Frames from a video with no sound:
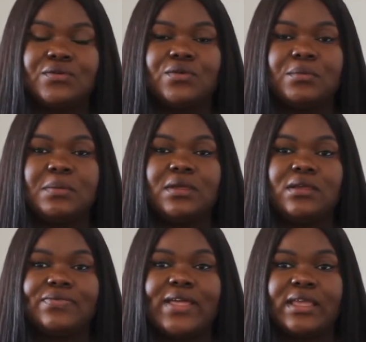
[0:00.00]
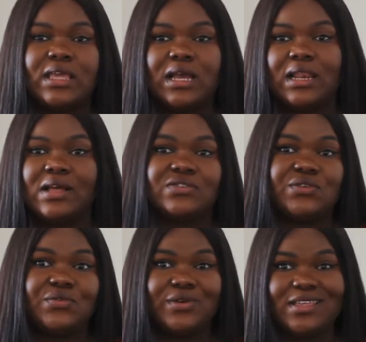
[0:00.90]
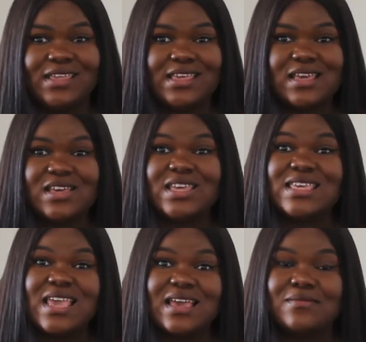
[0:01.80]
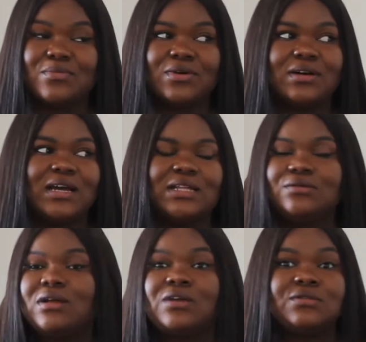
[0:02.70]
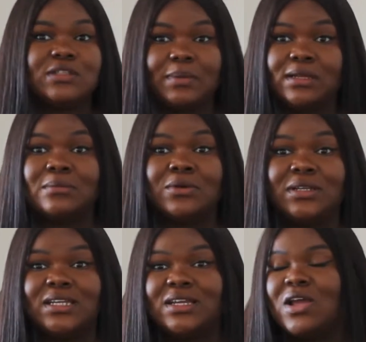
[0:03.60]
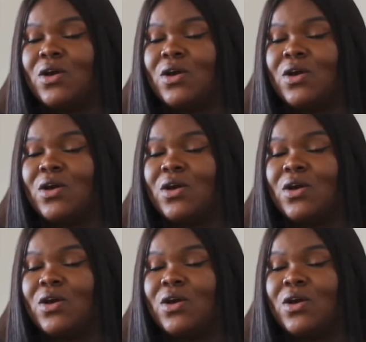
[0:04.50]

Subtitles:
maybe thank you can last you for a year, but I don't know how you spend money,